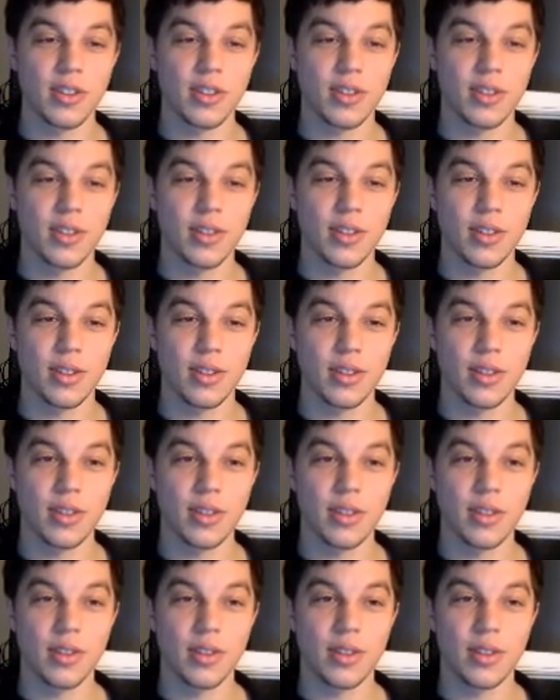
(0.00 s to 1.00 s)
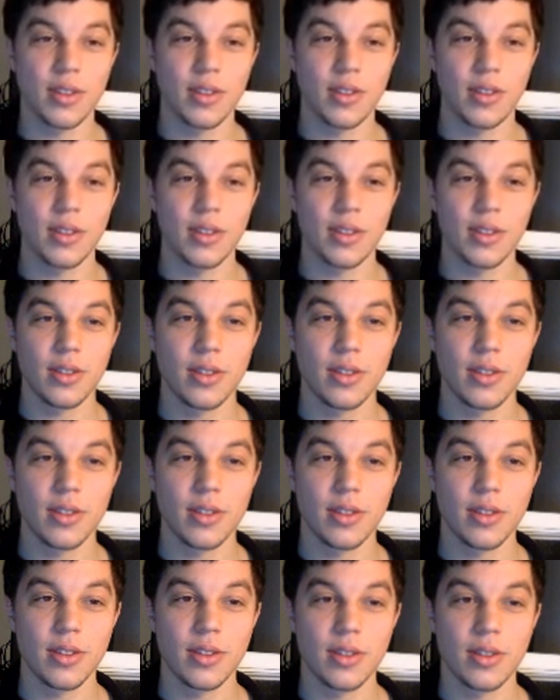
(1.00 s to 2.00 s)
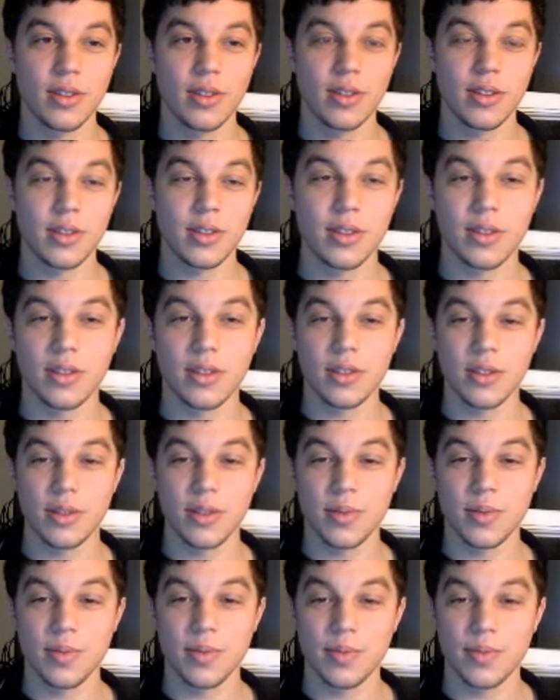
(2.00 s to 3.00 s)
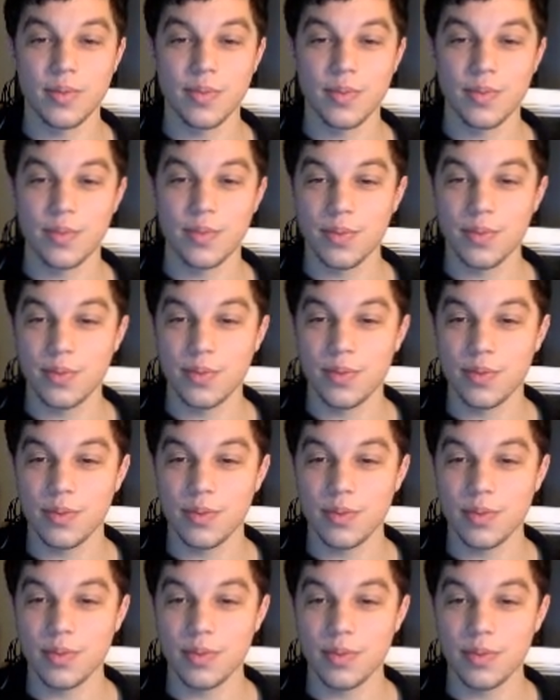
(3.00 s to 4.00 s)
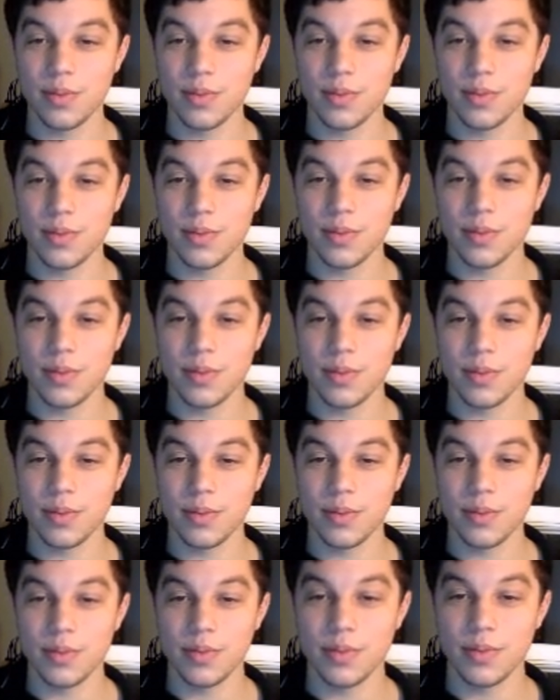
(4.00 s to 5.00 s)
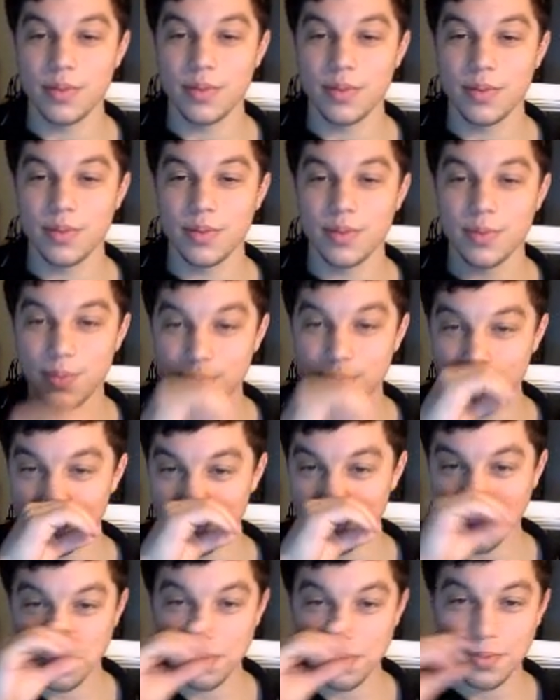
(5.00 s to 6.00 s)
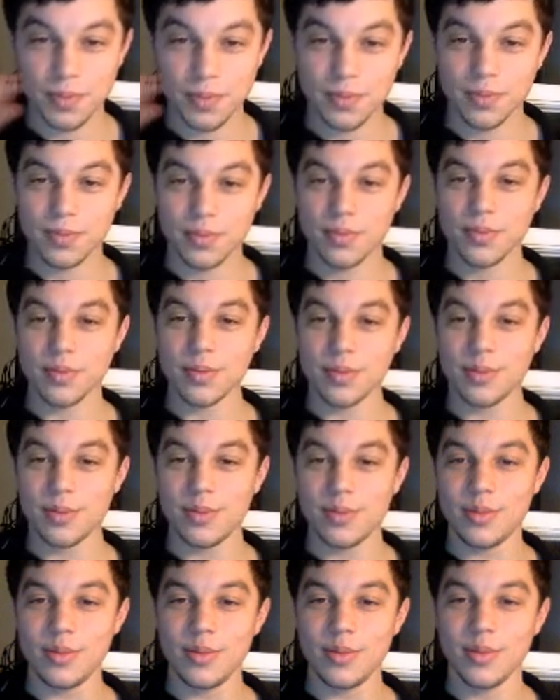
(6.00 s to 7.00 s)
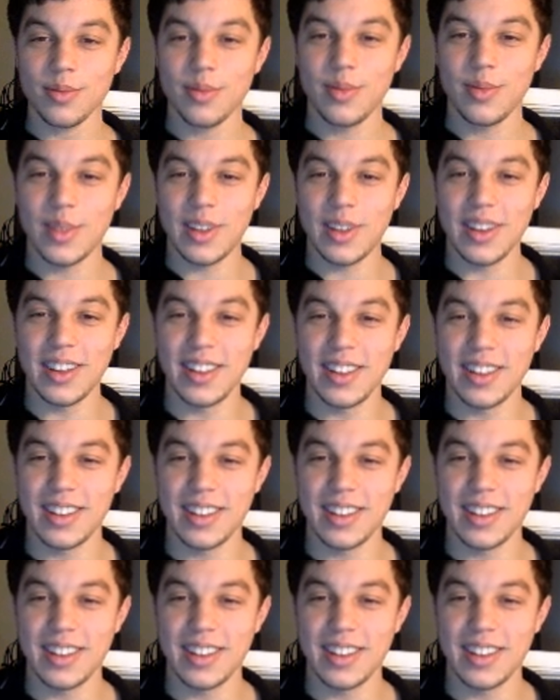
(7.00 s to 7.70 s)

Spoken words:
(no one is talking)